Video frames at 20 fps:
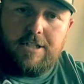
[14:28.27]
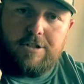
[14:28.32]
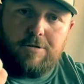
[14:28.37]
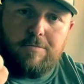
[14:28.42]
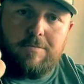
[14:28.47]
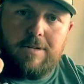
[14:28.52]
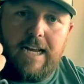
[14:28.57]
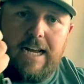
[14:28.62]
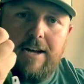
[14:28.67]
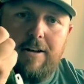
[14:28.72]
them
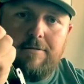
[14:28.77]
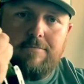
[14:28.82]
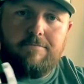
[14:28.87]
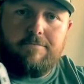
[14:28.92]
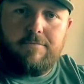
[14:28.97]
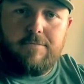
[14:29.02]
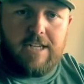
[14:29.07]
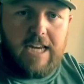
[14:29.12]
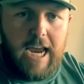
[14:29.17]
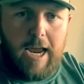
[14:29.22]
down,
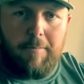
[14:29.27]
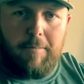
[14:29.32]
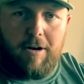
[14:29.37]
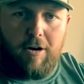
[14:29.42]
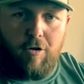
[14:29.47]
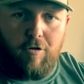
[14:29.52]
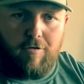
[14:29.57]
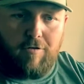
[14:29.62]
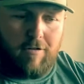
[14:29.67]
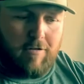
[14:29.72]
cam it
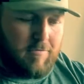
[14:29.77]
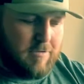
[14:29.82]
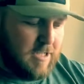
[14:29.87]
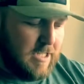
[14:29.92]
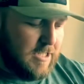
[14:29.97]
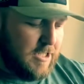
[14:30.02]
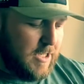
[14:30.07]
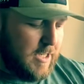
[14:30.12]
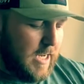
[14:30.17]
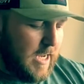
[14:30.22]
over,
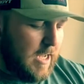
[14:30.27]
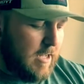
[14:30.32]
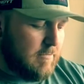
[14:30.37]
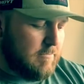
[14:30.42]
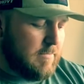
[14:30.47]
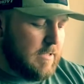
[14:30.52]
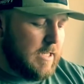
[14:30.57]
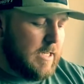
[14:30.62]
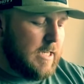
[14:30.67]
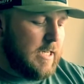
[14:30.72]
cinch it down.
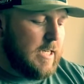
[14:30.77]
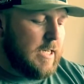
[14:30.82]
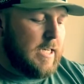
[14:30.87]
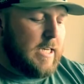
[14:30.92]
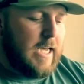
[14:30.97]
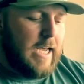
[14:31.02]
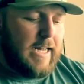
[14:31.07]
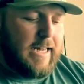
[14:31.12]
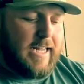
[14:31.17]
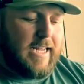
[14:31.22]

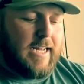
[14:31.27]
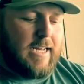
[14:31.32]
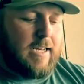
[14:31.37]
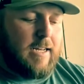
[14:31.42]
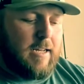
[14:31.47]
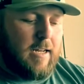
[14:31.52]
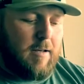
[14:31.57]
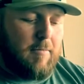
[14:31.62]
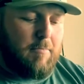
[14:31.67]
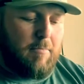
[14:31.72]
And then,
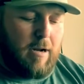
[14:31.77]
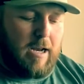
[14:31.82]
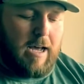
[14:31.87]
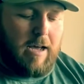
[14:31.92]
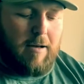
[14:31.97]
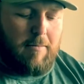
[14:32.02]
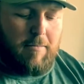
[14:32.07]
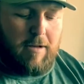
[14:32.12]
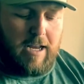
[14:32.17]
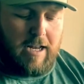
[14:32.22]
but
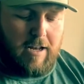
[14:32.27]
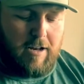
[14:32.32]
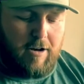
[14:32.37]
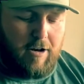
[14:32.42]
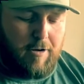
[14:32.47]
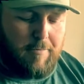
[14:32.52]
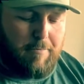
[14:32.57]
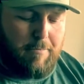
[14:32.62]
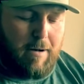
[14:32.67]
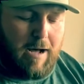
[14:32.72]
I ended
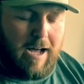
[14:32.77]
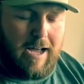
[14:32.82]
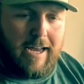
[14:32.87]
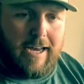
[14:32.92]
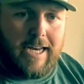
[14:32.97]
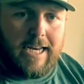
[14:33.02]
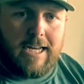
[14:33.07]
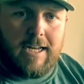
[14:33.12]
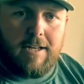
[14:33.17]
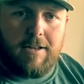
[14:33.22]
up
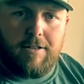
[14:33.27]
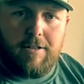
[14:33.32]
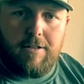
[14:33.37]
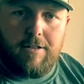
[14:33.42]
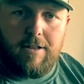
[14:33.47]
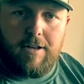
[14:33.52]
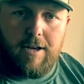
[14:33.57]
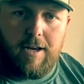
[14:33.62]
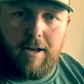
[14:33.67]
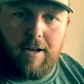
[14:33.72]
buying
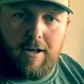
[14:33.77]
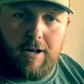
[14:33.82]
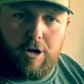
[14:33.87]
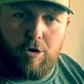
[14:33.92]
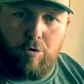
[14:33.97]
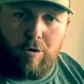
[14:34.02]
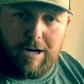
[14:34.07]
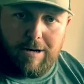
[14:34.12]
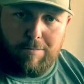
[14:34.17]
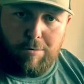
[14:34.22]
the
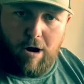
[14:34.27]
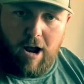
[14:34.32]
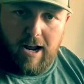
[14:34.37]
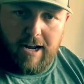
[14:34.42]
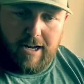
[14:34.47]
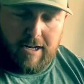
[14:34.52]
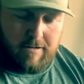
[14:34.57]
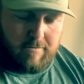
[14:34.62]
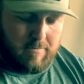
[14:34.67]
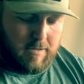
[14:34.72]
quick
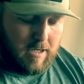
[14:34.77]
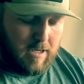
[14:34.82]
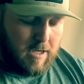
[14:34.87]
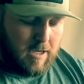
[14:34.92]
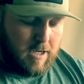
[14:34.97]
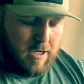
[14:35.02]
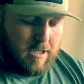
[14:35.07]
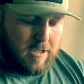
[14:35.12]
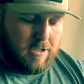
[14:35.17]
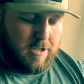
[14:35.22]
bracket,
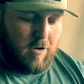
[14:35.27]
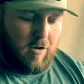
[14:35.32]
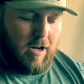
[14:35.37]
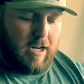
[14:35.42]
so I